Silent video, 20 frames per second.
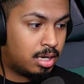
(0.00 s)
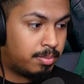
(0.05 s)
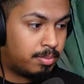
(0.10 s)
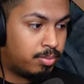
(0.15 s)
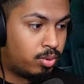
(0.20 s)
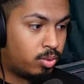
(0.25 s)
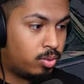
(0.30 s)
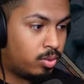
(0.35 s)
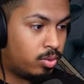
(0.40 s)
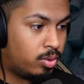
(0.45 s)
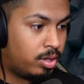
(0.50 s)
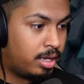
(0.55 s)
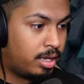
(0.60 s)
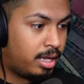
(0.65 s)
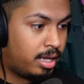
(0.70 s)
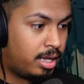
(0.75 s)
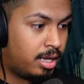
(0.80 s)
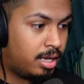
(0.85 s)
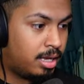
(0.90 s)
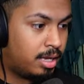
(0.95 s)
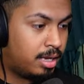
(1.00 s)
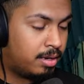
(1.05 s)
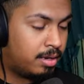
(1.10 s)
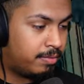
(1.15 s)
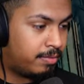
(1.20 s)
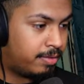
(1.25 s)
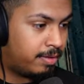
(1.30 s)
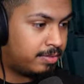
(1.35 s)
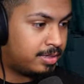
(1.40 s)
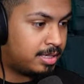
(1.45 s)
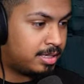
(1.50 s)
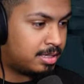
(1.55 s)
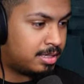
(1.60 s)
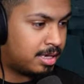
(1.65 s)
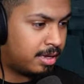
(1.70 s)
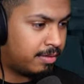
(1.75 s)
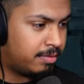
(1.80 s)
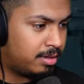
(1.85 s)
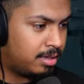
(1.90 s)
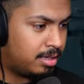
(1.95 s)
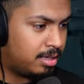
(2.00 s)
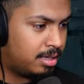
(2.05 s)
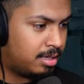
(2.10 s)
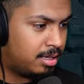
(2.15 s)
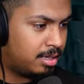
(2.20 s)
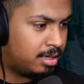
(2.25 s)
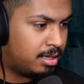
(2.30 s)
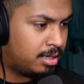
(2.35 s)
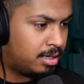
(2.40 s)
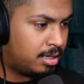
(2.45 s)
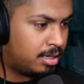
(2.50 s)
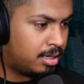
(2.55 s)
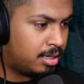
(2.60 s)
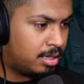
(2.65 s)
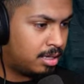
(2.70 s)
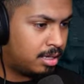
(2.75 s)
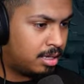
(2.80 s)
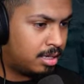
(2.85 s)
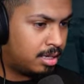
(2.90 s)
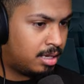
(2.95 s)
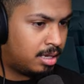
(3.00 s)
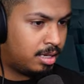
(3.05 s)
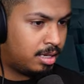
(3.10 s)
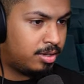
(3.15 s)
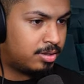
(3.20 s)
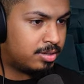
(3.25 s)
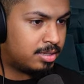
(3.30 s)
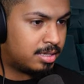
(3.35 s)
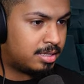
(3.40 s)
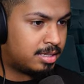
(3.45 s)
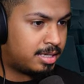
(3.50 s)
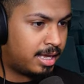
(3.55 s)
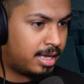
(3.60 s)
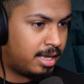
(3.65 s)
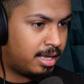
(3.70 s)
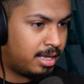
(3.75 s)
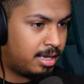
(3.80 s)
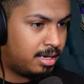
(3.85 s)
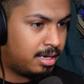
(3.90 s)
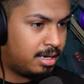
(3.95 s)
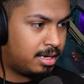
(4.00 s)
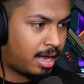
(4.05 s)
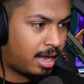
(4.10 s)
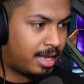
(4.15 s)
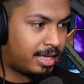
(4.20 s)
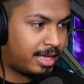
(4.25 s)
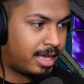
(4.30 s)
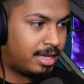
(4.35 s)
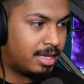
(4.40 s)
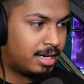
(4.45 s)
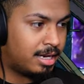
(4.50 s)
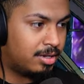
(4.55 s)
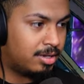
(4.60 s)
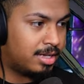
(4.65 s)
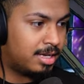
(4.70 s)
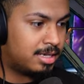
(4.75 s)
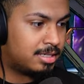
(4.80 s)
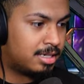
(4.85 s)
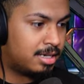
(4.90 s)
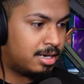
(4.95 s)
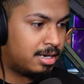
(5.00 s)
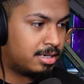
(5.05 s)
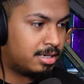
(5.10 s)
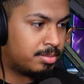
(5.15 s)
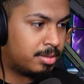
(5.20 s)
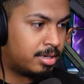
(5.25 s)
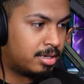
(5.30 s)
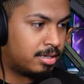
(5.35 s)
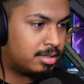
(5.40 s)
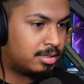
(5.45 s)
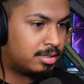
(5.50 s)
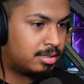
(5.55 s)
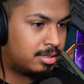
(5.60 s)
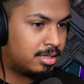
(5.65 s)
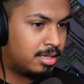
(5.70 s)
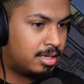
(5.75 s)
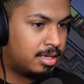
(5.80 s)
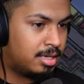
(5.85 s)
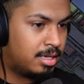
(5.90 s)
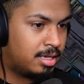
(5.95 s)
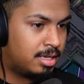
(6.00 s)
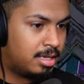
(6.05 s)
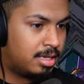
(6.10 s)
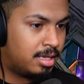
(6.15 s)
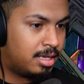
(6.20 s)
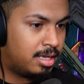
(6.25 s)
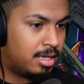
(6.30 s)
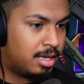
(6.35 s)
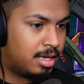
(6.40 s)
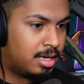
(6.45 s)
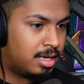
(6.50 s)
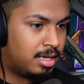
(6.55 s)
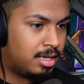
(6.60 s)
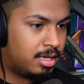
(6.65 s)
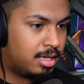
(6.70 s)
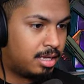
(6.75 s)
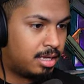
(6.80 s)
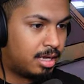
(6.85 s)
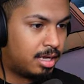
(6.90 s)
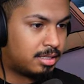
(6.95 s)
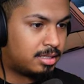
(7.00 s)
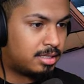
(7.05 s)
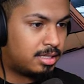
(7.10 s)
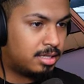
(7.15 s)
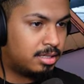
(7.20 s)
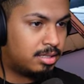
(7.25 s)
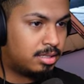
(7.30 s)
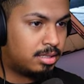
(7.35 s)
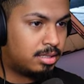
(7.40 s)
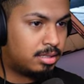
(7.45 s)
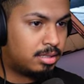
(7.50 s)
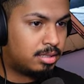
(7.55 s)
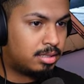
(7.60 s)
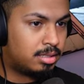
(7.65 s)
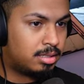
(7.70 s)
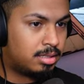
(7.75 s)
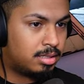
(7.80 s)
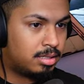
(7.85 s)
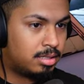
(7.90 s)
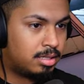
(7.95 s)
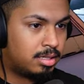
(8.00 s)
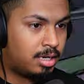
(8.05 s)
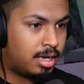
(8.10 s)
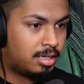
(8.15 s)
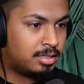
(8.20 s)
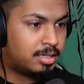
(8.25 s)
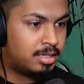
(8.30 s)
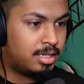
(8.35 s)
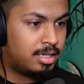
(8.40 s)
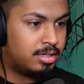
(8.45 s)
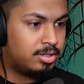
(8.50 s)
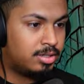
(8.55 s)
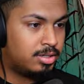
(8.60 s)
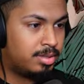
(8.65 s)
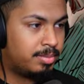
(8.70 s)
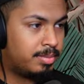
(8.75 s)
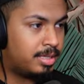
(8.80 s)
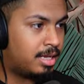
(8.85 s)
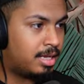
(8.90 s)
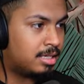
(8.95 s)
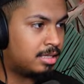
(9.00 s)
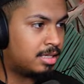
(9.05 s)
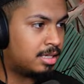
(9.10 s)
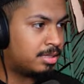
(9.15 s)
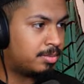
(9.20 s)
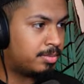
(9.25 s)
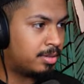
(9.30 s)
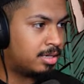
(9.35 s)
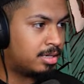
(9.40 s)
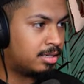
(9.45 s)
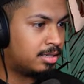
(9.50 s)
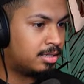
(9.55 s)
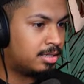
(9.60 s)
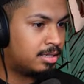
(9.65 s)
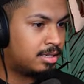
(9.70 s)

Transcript: Boy, fifteen seventy. Uses ten. I can't get no legendaries, bro. Y'all still... Y'all still doing me like this, bro?